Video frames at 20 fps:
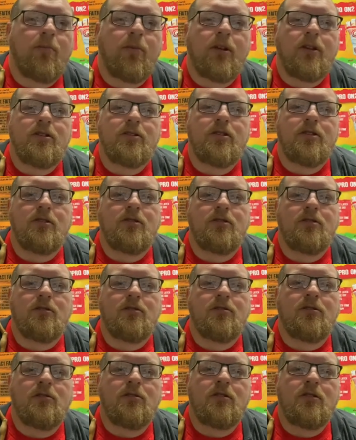
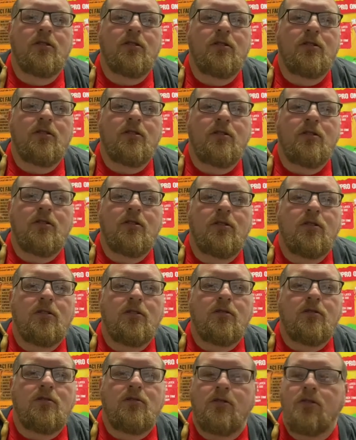PlayStation?
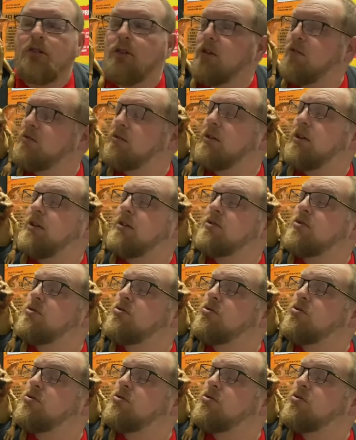Do you know, Salacious?